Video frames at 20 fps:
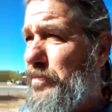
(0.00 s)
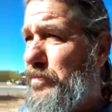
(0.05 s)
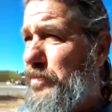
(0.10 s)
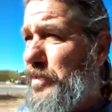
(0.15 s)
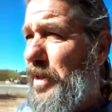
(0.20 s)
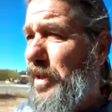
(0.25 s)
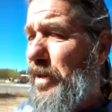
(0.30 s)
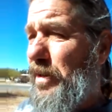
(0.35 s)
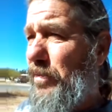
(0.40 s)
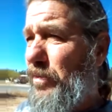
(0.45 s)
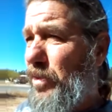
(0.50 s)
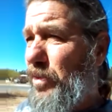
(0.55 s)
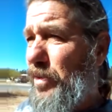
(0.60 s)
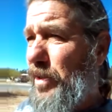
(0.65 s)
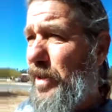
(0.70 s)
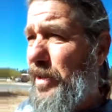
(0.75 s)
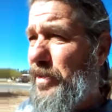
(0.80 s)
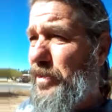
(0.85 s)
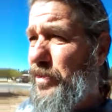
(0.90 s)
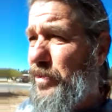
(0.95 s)
We have all
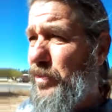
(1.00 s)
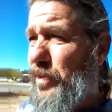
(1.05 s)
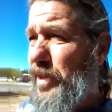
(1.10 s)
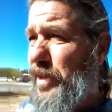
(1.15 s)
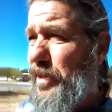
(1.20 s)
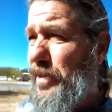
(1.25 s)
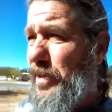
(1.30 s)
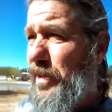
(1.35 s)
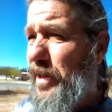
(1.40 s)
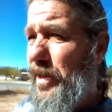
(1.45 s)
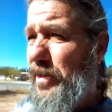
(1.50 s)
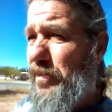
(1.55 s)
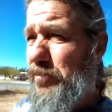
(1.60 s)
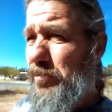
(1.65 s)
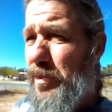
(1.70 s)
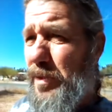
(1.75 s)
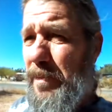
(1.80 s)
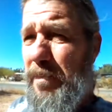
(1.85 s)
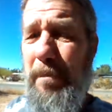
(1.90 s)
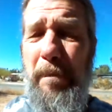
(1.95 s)
kinds of wildlife,
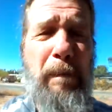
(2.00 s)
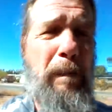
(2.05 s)
but